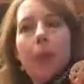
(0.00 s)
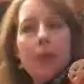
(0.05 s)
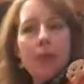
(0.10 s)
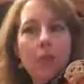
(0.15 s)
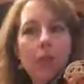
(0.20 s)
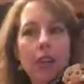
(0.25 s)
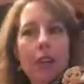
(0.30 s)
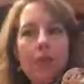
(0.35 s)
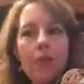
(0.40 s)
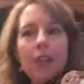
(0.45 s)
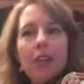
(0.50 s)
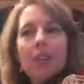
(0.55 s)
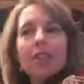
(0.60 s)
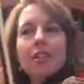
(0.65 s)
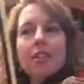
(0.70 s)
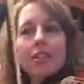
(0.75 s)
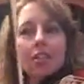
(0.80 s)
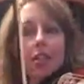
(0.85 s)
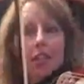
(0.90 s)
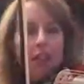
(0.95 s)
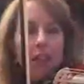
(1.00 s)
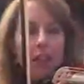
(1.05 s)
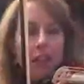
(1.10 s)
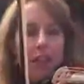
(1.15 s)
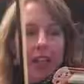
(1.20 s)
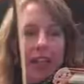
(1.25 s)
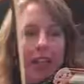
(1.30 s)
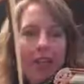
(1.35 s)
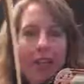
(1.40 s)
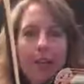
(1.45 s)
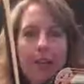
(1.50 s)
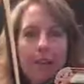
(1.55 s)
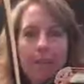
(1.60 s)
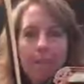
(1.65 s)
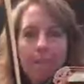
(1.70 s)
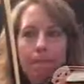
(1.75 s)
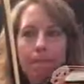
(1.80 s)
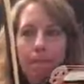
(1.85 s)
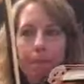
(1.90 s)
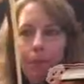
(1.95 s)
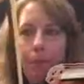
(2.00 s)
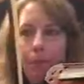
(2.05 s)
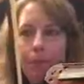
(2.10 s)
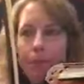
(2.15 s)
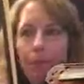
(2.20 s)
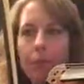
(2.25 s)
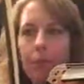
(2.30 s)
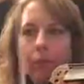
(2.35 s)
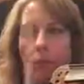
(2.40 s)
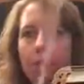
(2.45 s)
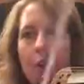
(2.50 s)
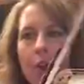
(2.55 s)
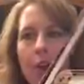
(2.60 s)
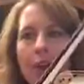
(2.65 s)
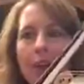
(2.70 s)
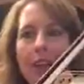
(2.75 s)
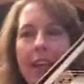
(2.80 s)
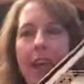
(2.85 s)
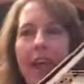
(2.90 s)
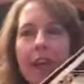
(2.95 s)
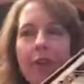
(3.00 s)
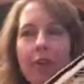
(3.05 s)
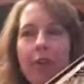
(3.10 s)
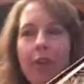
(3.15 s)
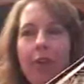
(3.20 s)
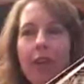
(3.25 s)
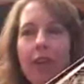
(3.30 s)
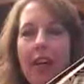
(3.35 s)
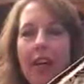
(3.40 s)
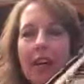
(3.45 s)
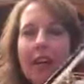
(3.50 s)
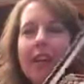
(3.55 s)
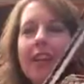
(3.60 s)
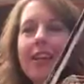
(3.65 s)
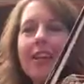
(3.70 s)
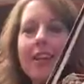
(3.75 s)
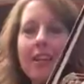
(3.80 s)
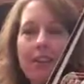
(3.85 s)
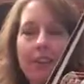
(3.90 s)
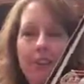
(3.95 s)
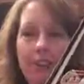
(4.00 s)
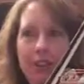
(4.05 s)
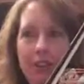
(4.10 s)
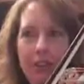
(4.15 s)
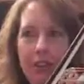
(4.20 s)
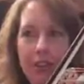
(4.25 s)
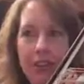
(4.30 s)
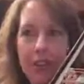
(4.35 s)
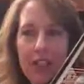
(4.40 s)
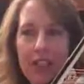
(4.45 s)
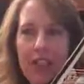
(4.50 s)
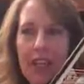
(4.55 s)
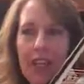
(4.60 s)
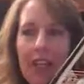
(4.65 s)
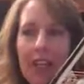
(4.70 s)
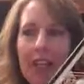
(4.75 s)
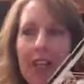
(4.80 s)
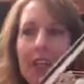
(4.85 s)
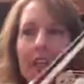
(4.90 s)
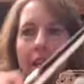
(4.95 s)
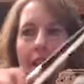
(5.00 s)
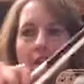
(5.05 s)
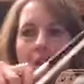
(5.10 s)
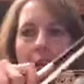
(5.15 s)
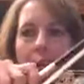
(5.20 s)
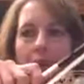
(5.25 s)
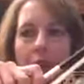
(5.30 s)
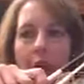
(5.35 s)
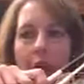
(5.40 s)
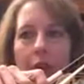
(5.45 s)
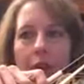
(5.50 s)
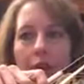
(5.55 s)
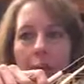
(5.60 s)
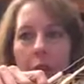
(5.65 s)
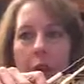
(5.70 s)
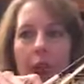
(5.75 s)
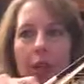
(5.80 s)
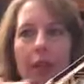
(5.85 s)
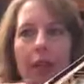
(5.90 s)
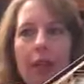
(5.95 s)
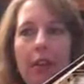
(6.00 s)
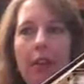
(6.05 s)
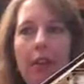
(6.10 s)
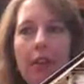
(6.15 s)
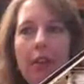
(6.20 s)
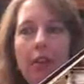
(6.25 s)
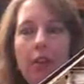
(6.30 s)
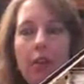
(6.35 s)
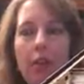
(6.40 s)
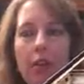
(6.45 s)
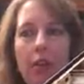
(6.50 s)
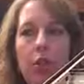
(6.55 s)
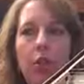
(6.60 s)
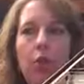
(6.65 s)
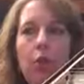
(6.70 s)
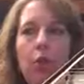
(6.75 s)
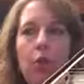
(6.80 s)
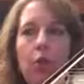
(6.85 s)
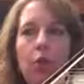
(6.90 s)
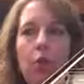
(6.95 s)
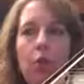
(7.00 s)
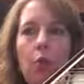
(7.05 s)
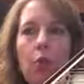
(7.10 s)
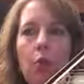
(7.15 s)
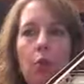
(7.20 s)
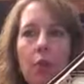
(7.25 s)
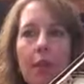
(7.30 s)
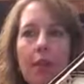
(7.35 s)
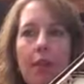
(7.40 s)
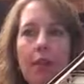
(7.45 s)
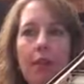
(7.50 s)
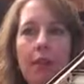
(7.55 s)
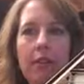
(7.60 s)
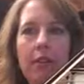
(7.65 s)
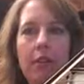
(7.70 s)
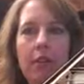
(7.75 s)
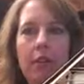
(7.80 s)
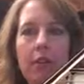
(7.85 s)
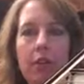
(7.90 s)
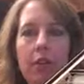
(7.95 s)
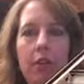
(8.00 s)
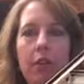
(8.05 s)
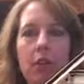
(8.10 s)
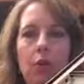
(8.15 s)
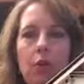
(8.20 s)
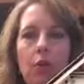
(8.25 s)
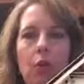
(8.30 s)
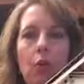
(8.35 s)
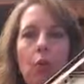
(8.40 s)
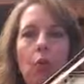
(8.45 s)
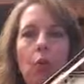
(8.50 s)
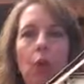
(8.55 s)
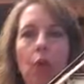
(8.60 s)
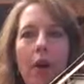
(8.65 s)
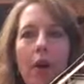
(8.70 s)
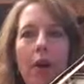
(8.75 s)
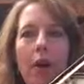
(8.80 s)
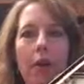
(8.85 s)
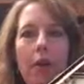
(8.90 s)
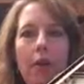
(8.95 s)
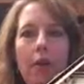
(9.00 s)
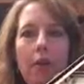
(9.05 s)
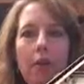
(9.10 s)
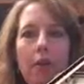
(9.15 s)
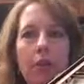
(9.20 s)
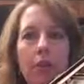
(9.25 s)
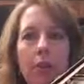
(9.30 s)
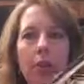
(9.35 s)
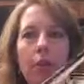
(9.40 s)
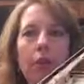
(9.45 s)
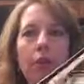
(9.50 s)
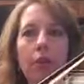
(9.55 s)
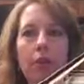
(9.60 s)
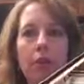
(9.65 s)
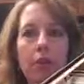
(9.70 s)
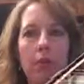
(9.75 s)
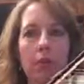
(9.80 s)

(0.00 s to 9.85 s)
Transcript: Sorry, I'm going to start on the half note at the end of the first line. So it goes 1, 2, 1, 2, 1, 2.